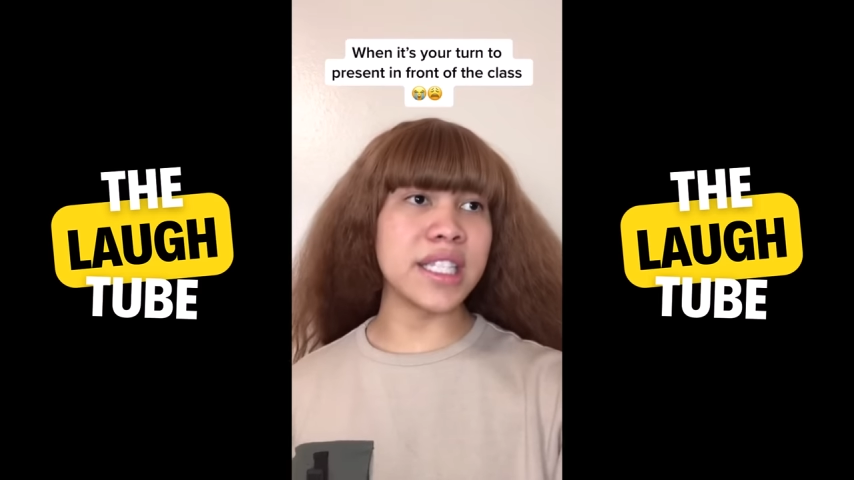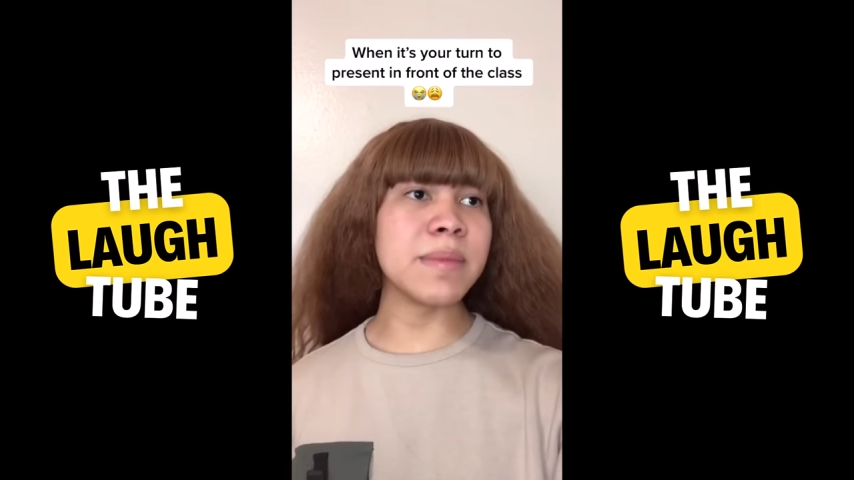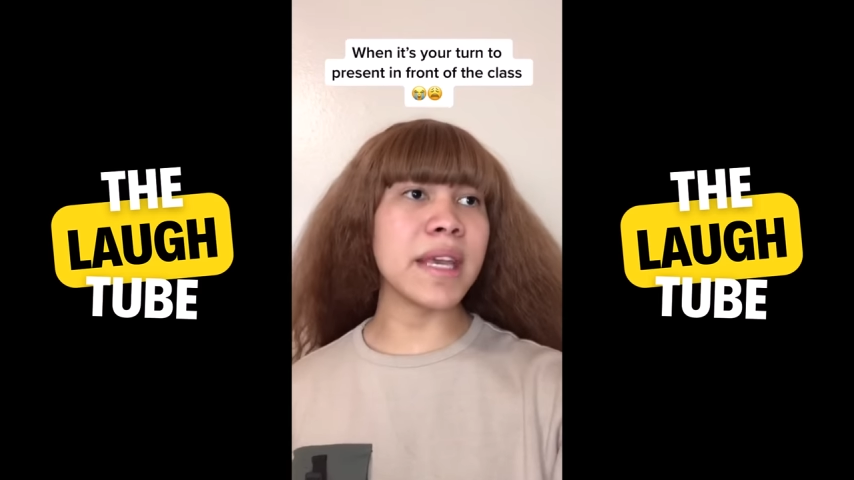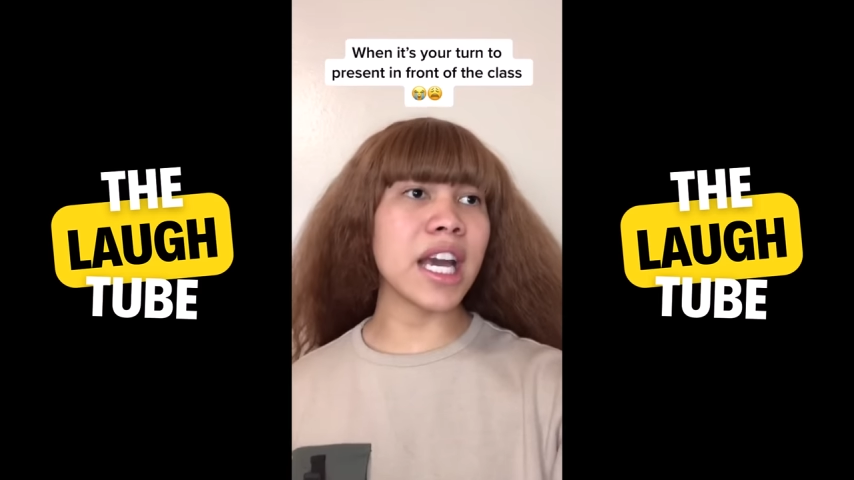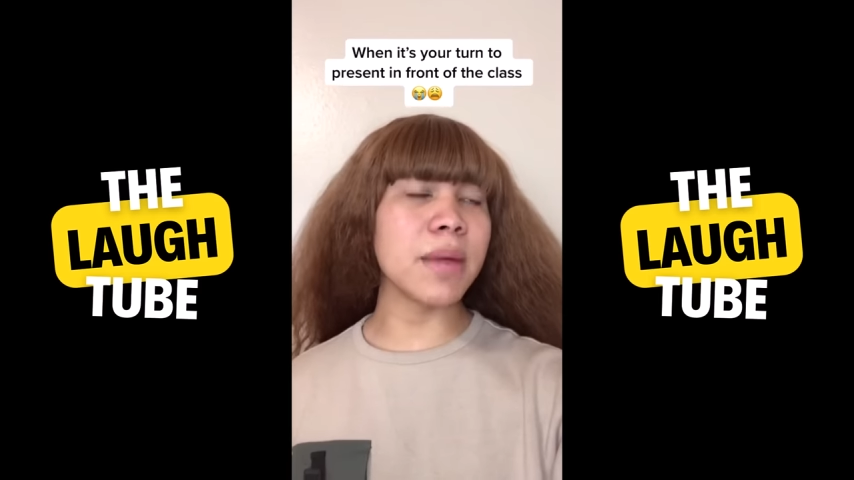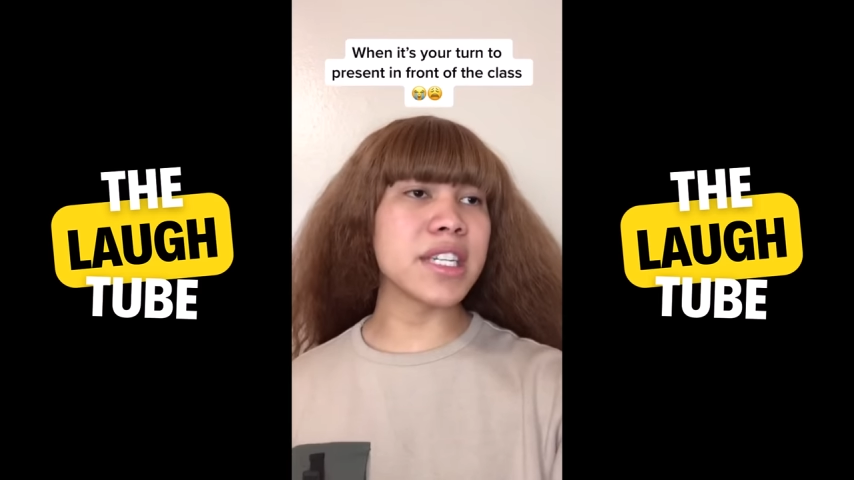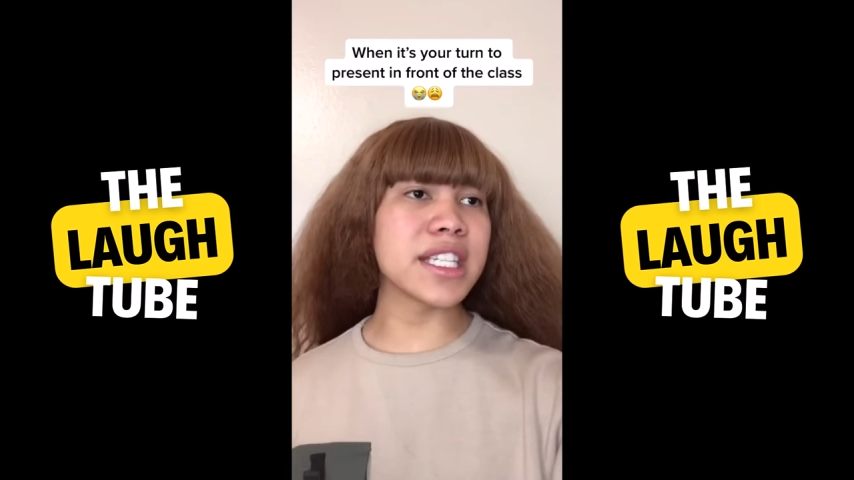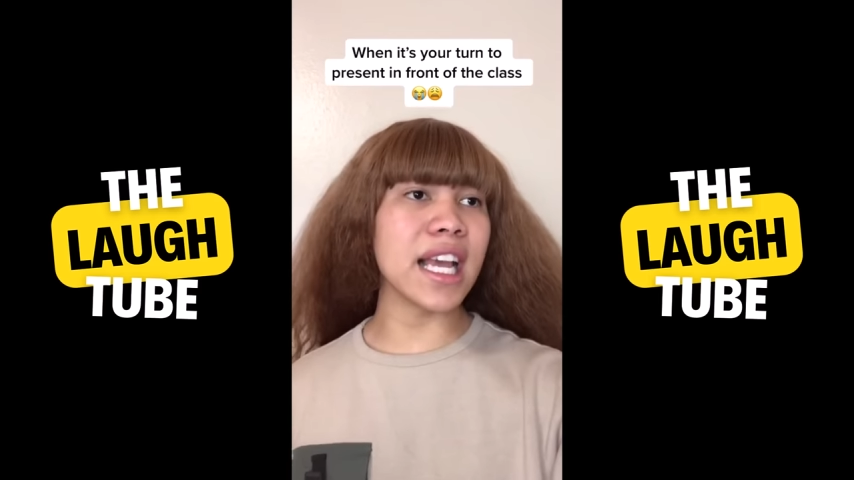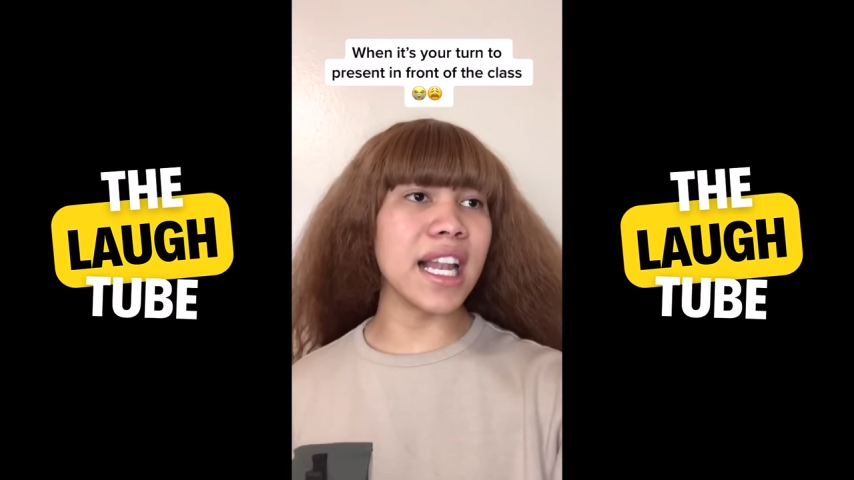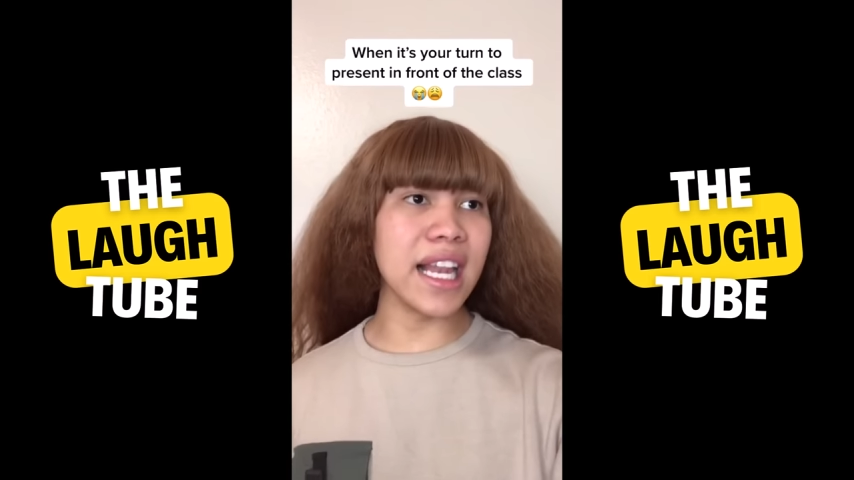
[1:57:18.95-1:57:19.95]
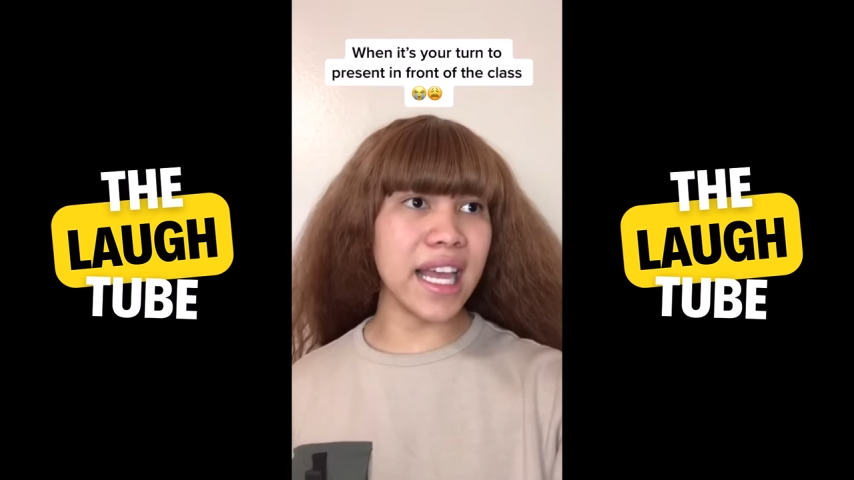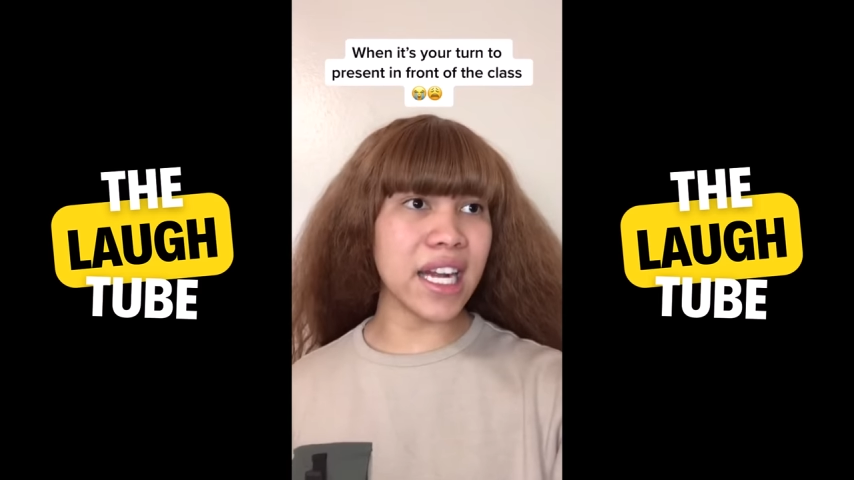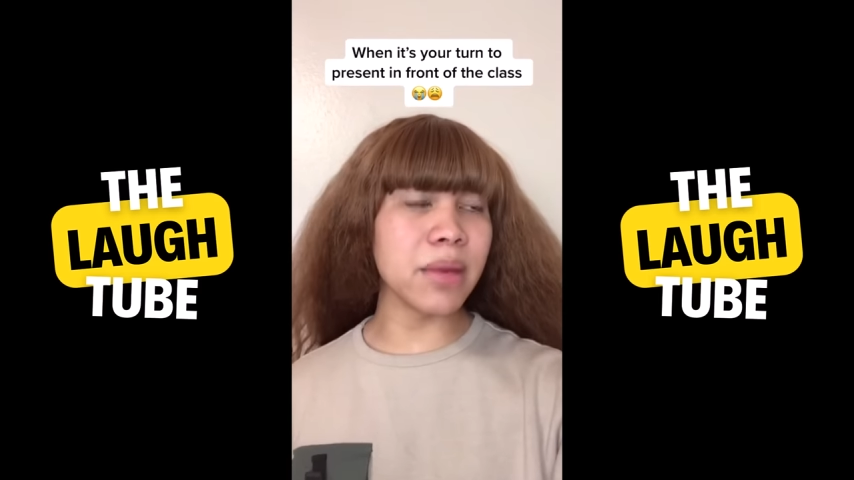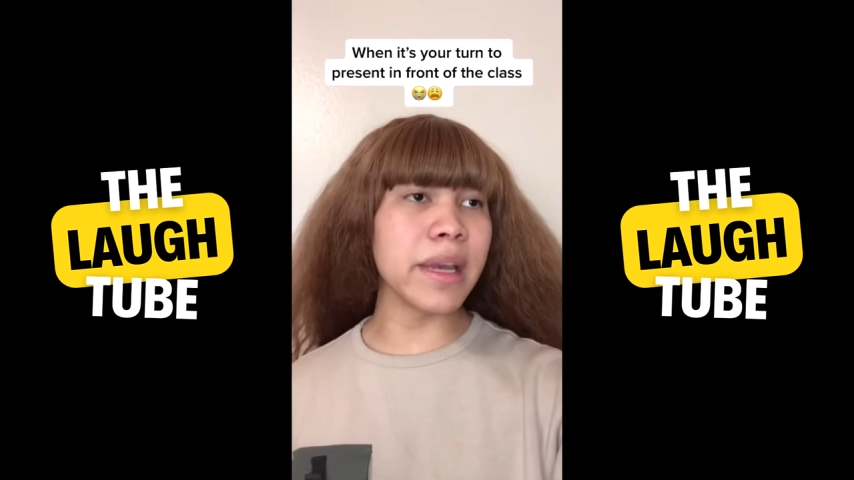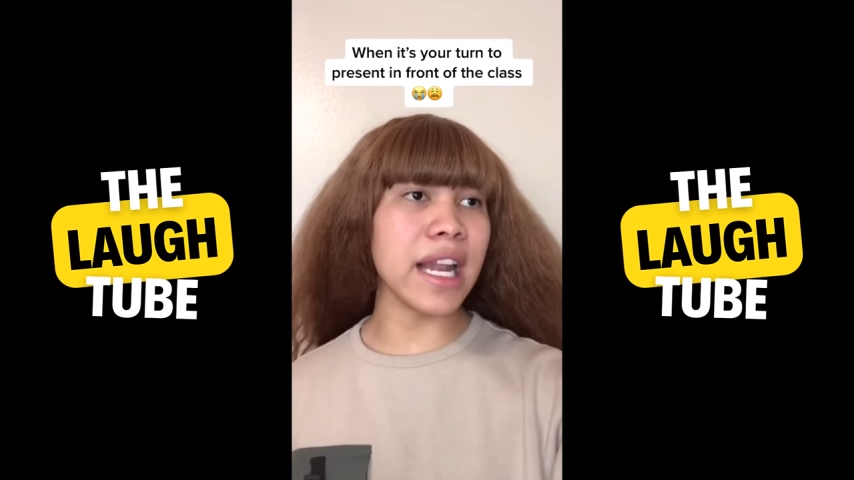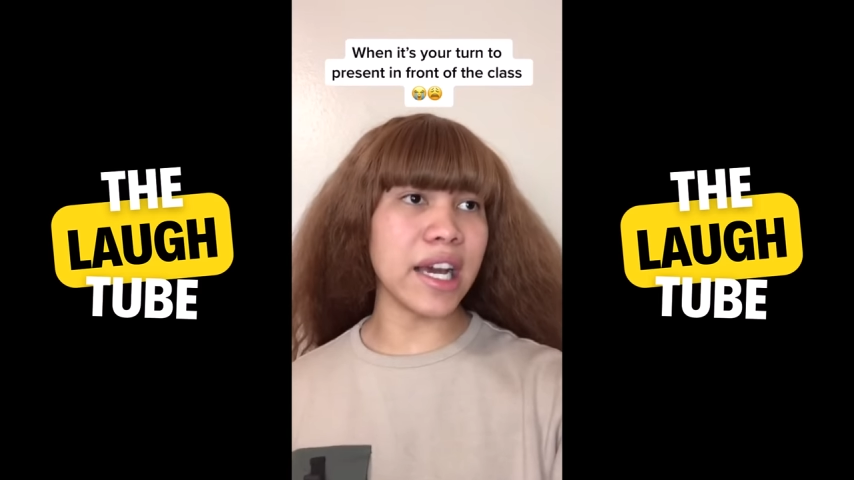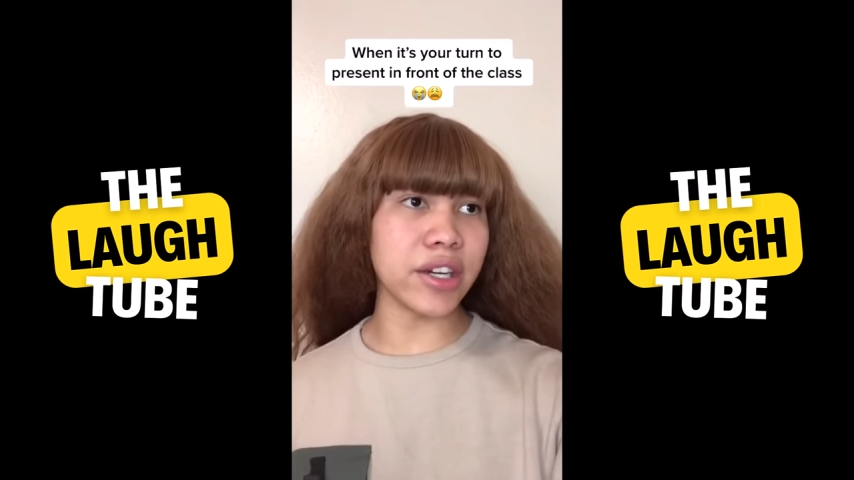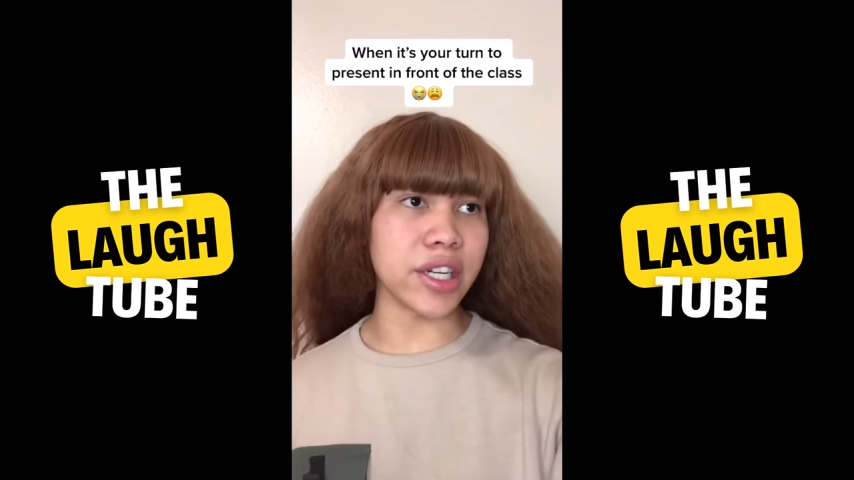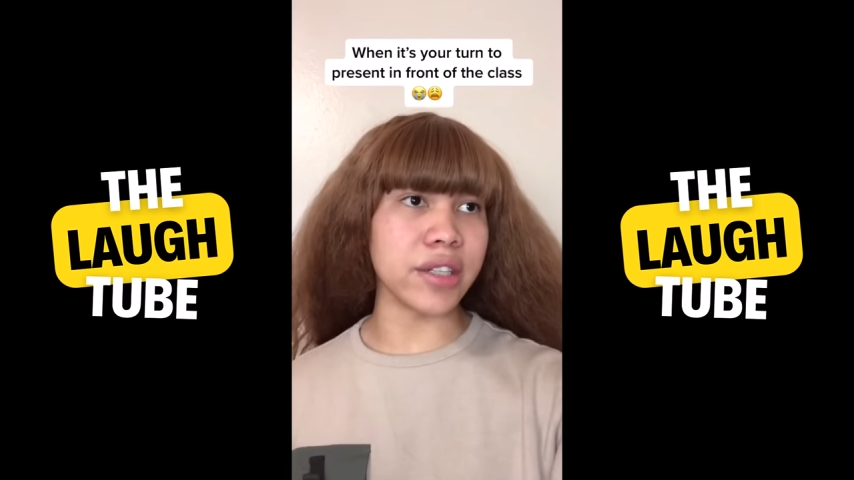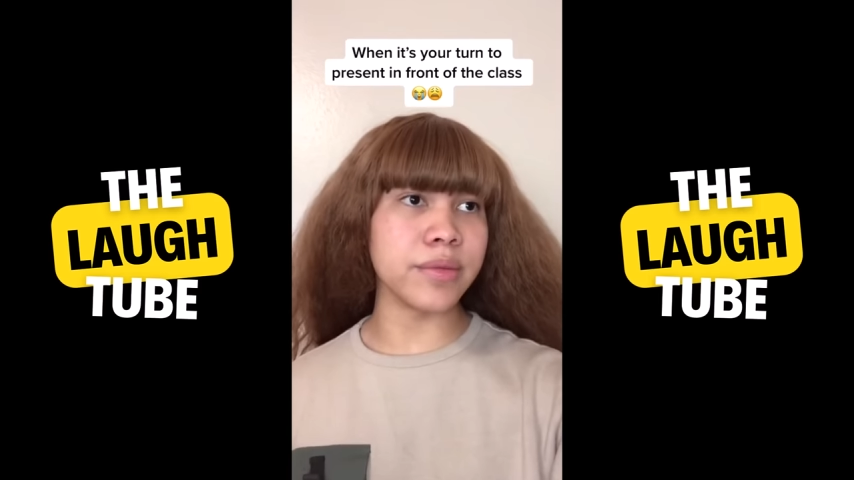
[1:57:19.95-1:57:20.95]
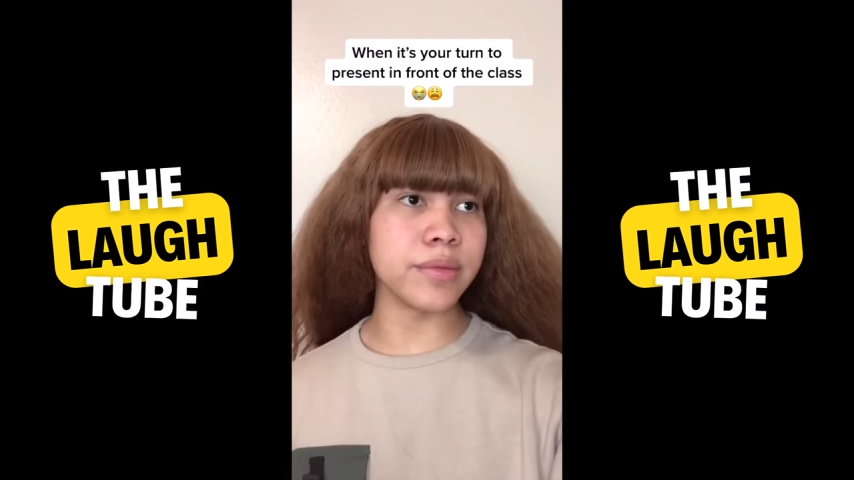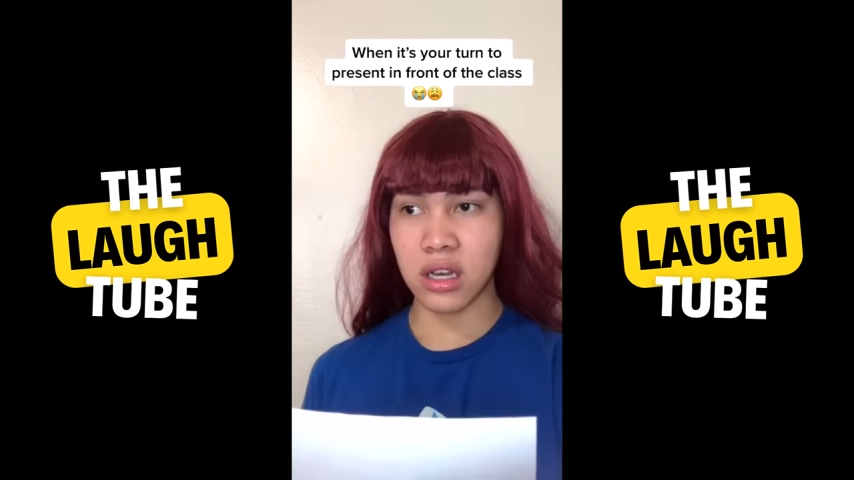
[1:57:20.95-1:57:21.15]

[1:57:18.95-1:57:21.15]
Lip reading: Speak up just a little bit louder.